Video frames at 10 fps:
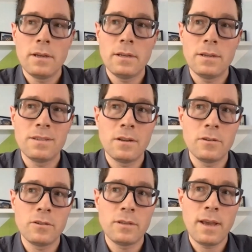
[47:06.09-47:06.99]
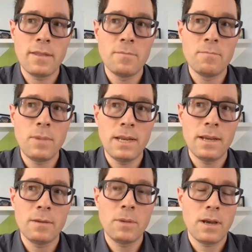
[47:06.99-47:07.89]
it doesn't understand the
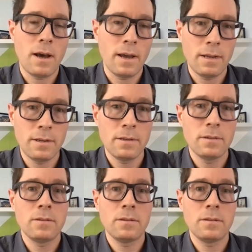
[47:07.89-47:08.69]
meaning behind